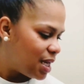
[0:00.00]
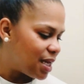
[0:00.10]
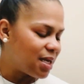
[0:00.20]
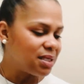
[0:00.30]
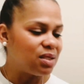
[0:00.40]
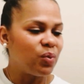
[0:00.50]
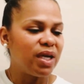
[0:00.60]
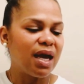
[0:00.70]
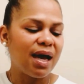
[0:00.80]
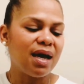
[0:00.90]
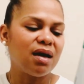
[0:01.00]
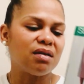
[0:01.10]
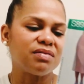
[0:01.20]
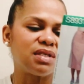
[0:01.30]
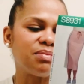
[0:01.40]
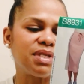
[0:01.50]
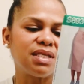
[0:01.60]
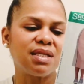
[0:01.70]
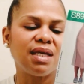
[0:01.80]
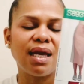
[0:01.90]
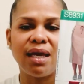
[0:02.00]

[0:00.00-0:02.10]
Next we have Simplicity